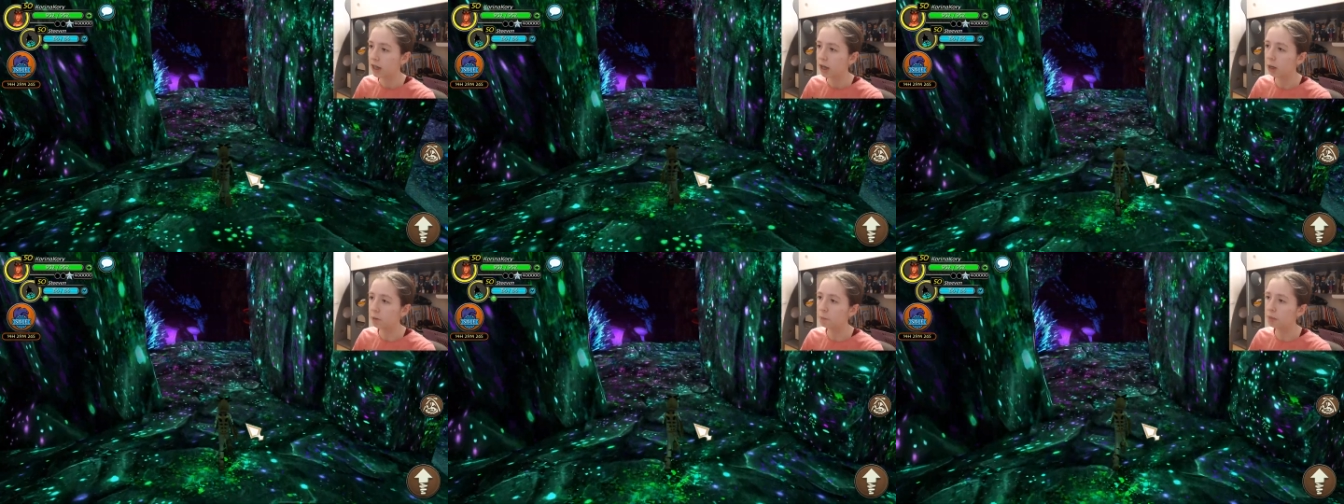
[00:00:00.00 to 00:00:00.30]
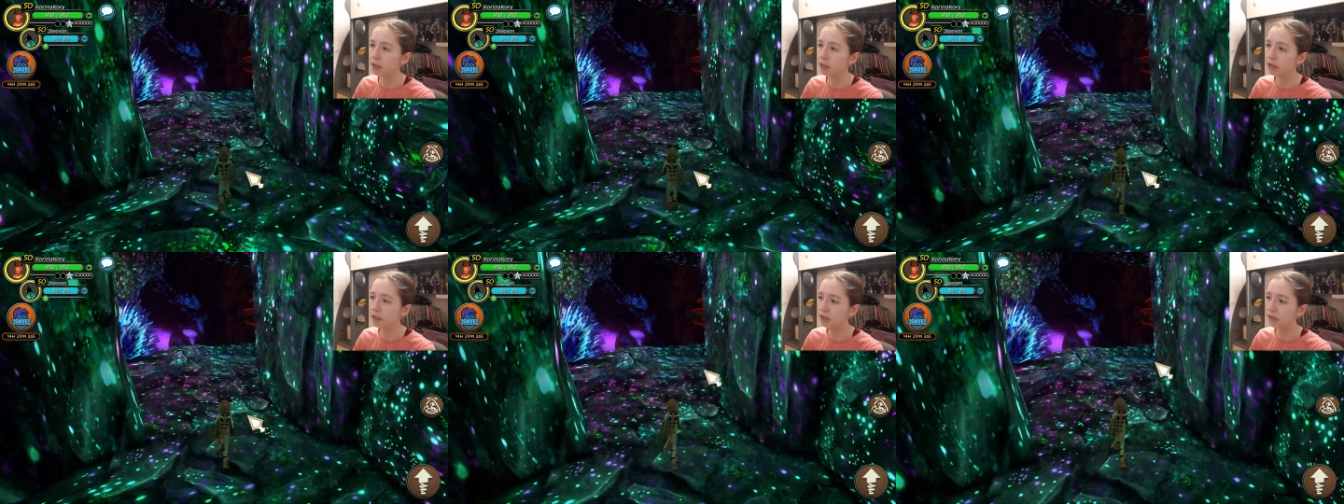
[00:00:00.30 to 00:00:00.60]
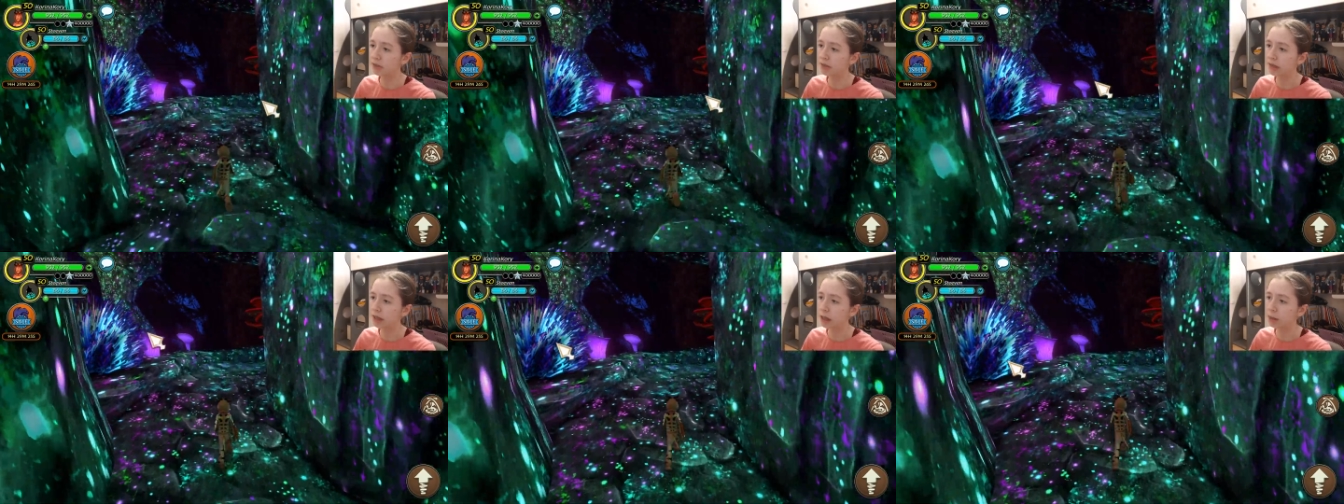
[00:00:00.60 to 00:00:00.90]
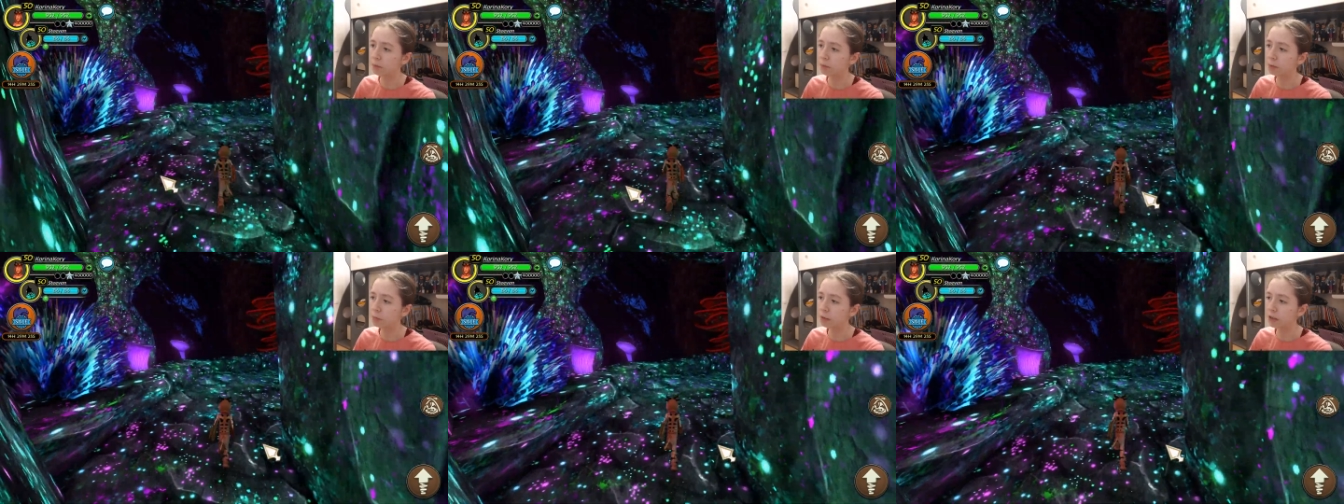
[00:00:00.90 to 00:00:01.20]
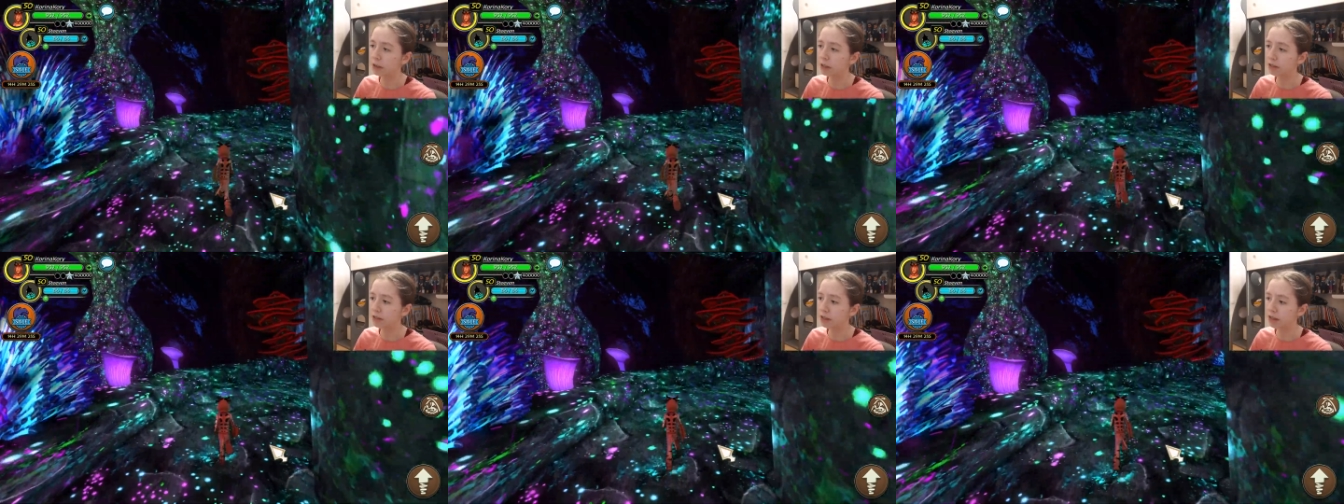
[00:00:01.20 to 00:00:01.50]
I'm in this stable
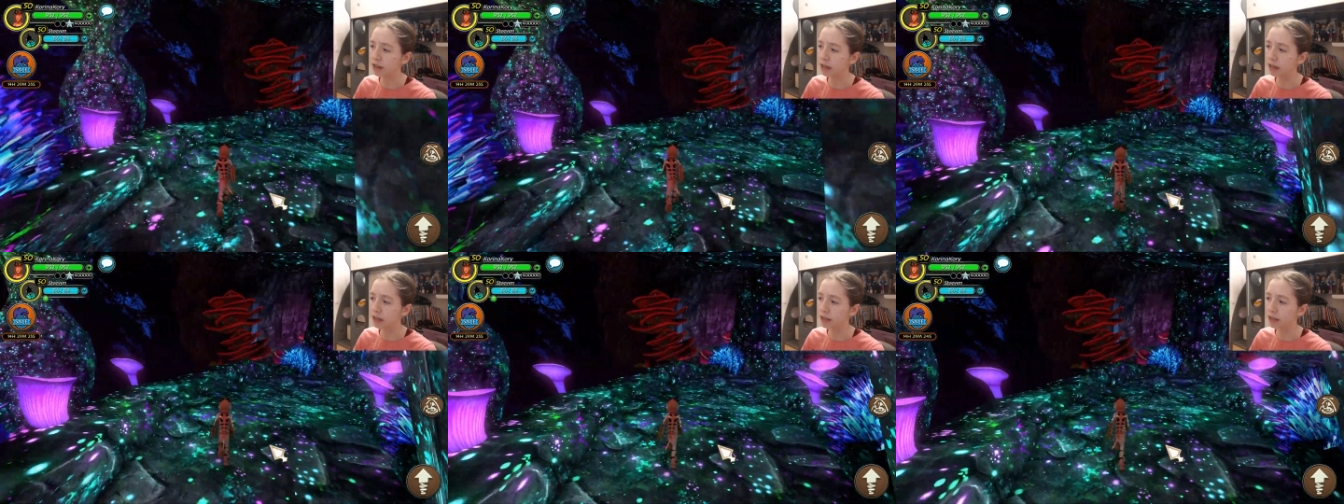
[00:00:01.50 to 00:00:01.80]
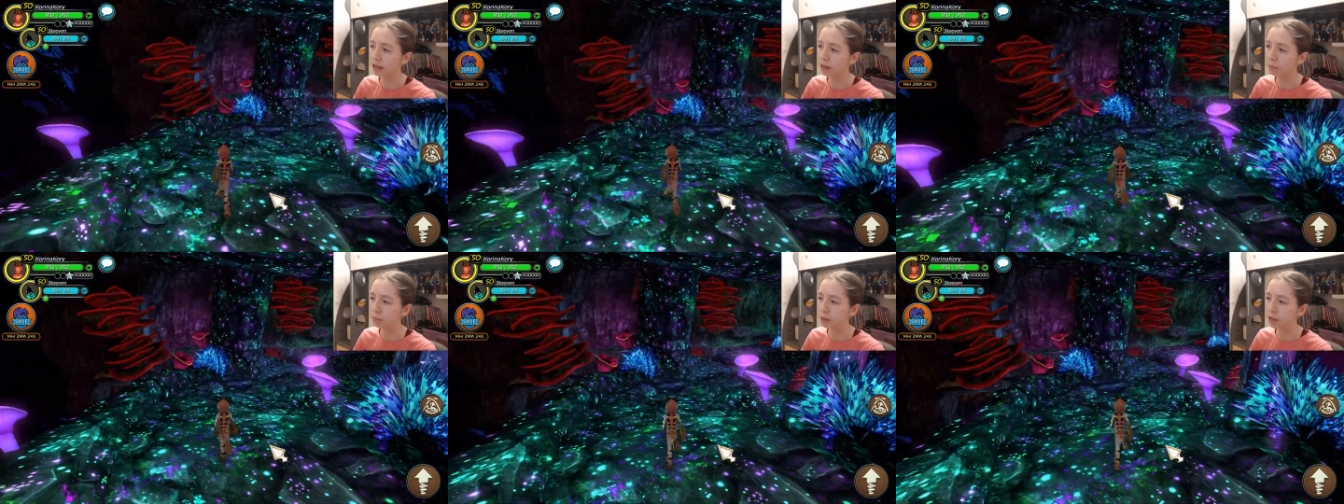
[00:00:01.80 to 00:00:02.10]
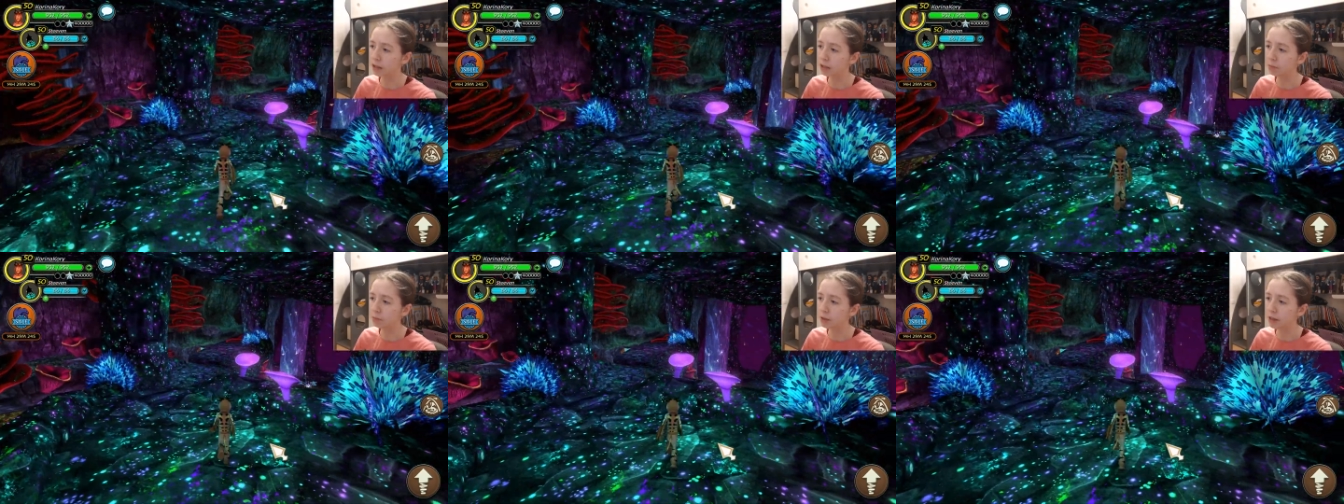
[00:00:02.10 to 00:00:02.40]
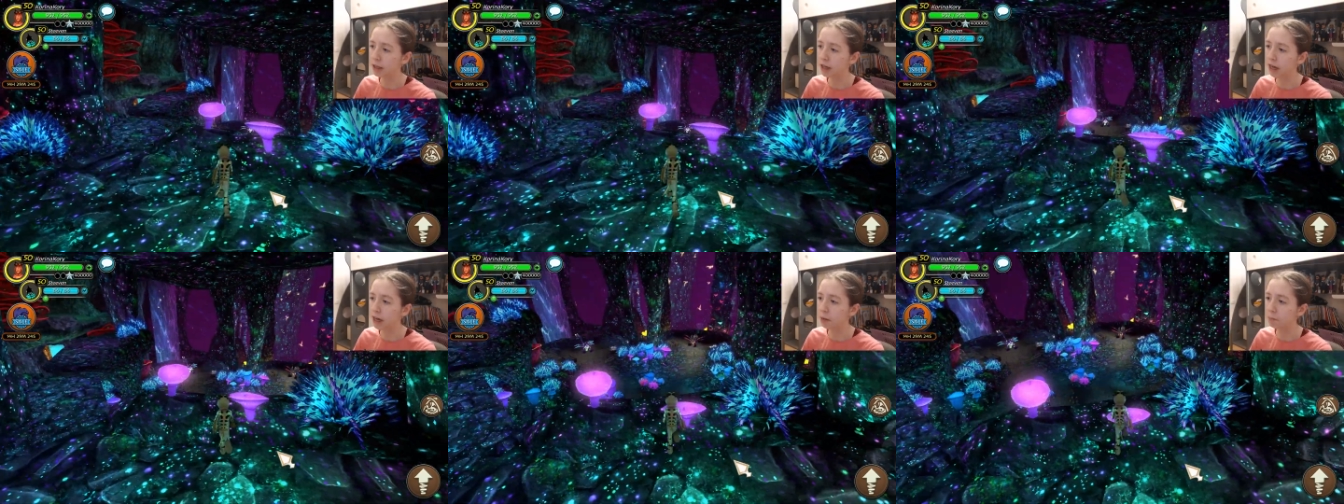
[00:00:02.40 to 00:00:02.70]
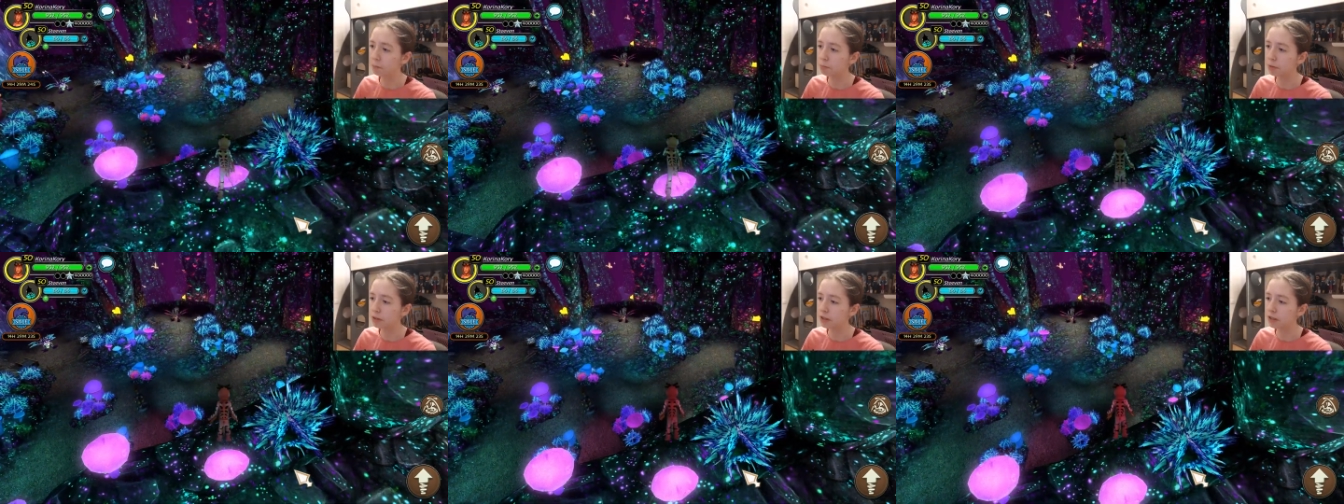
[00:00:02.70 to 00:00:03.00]
because again, it makes me
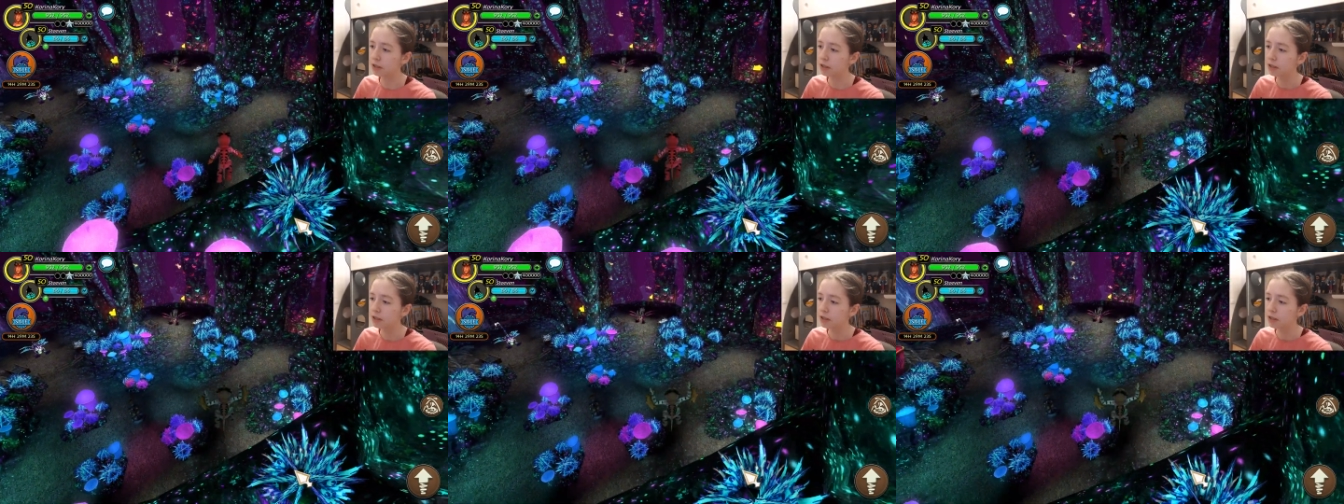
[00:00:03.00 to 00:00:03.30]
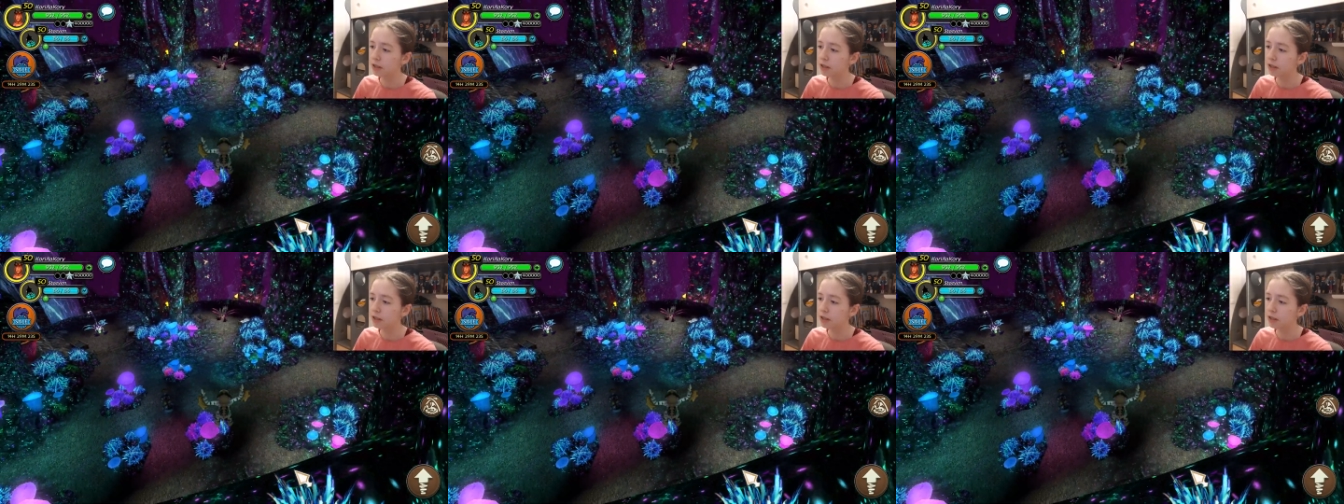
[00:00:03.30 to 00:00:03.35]
happy